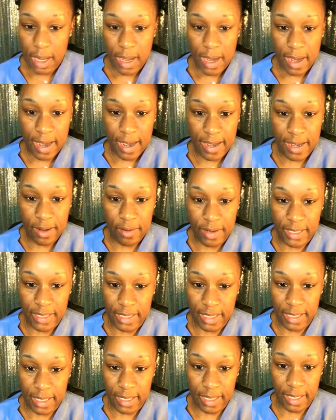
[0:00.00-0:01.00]
Hi,
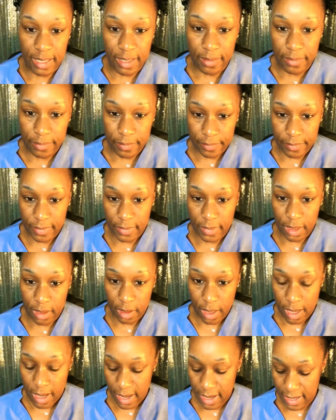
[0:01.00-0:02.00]
Kristen.
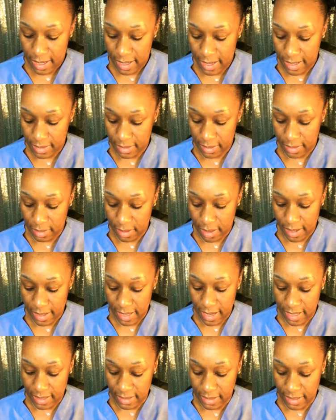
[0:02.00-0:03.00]
I
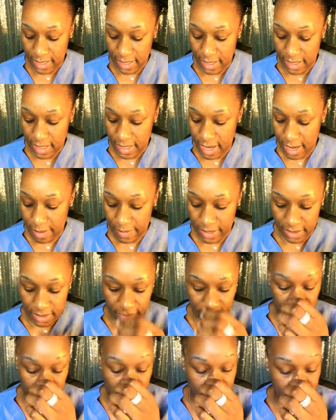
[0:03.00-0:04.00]
can't see any comments
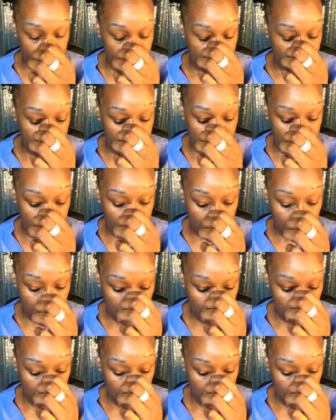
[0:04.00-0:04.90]
if you're leaving any.